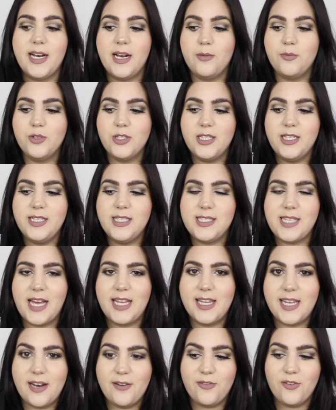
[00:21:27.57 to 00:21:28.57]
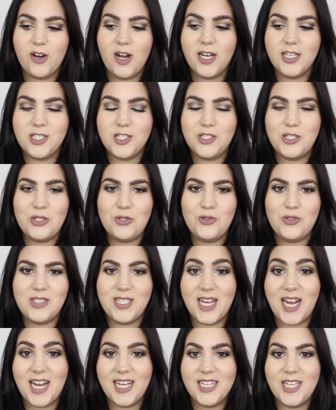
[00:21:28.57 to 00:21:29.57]
and I'm really sad that I forgot to use
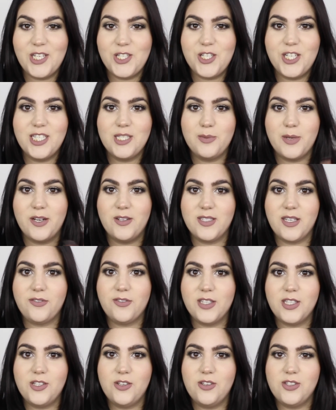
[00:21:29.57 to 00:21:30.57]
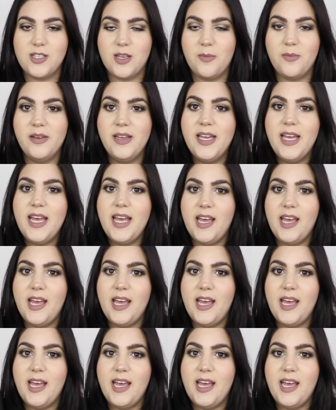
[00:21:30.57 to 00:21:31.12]
the highlight shades, but I'll definitely use them